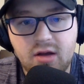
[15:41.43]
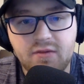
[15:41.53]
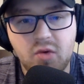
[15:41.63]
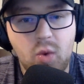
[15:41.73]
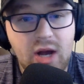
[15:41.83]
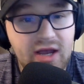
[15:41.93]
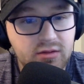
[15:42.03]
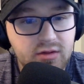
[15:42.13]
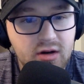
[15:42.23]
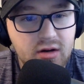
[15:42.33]
of a
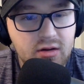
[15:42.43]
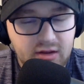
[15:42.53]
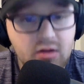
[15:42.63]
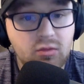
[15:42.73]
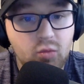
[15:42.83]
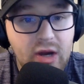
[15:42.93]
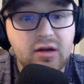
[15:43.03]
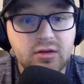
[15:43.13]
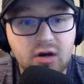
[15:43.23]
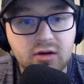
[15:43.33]
wild card
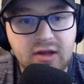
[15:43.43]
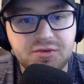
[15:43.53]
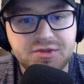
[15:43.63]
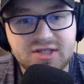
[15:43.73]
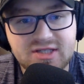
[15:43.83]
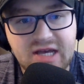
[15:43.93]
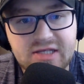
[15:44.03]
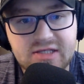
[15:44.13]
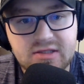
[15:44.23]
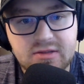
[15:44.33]
level
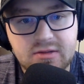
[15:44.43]
success,